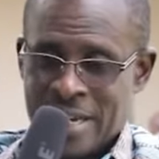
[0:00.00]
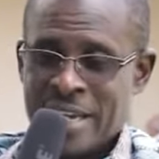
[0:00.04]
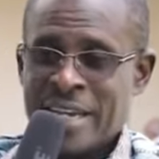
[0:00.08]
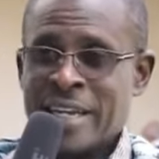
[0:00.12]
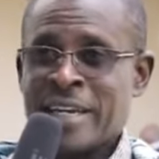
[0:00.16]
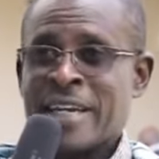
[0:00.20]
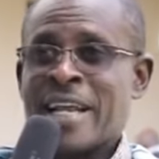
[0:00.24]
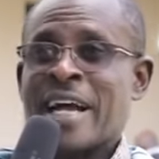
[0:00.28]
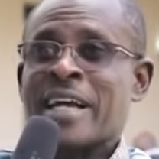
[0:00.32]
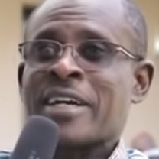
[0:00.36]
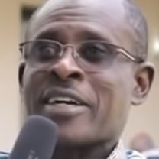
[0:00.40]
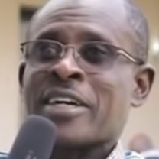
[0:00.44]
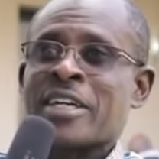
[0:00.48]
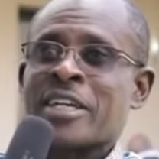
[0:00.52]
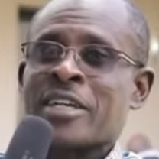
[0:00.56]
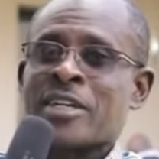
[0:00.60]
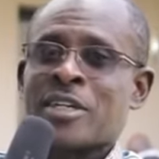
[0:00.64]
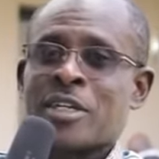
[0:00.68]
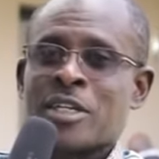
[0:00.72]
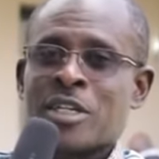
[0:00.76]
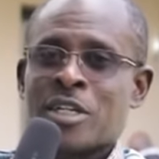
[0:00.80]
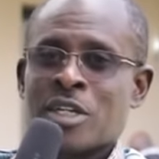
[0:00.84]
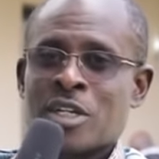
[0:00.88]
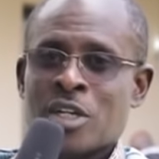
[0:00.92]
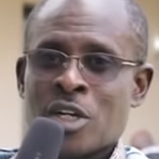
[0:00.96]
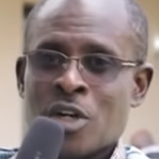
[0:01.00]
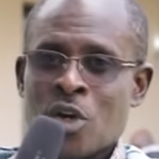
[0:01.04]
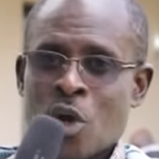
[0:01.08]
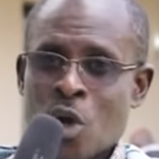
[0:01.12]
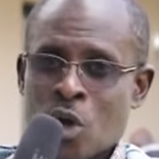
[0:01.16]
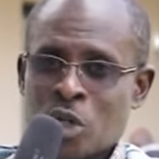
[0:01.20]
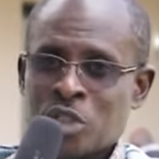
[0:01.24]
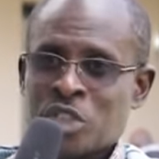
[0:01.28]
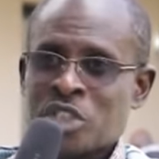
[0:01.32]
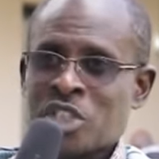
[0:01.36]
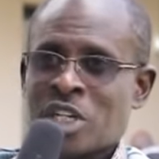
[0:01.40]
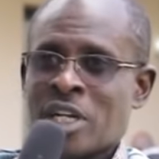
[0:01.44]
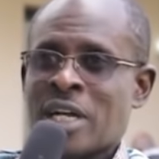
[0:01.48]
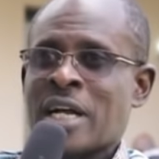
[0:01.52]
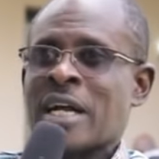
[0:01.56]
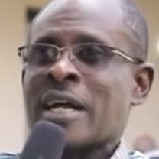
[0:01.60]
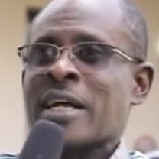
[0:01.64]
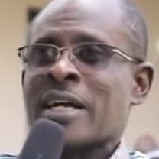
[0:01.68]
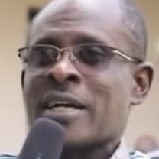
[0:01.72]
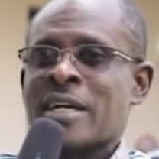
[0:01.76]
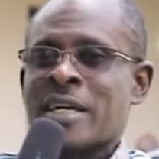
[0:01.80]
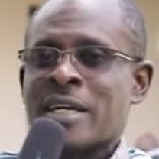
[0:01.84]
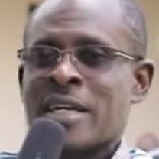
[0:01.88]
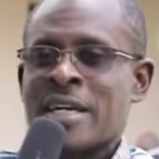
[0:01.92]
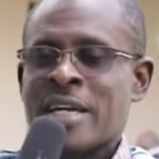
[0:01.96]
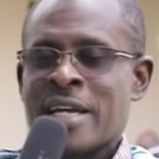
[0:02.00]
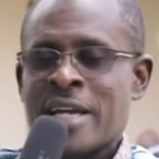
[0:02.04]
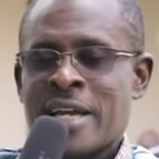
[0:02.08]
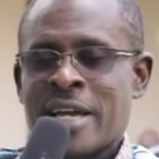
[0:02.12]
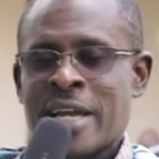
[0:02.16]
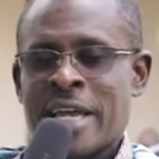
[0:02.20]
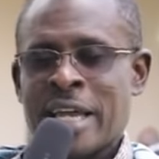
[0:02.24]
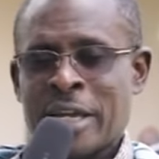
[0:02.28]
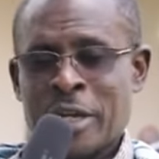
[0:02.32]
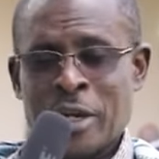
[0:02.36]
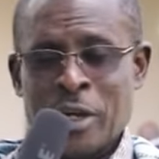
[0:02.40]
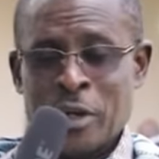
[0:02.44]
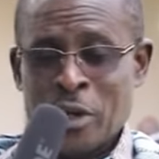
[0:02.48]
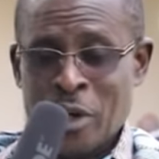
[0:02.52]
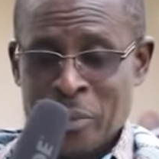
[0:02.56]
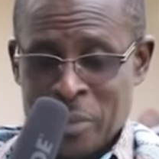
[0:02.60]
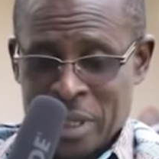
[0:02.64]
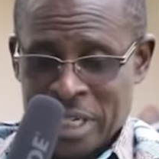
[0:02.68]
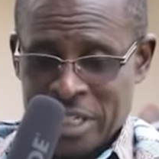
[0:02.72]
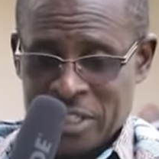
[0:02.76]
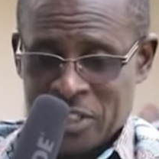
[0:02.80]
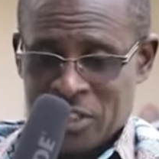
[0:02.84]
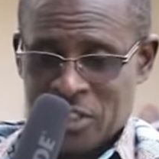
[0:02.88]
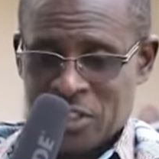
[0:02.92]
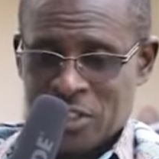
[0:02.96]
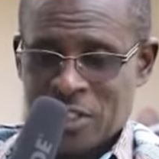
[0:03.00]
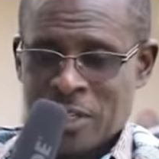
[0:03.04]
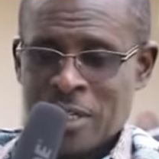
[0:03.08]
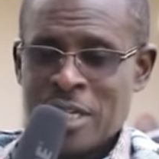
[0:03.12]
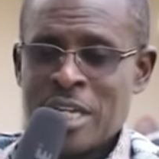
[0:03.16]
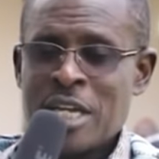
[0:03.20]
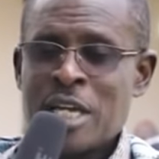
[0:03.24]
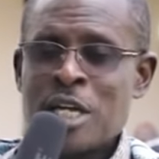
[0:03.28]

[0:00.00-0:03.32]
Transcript: in agriculture economics.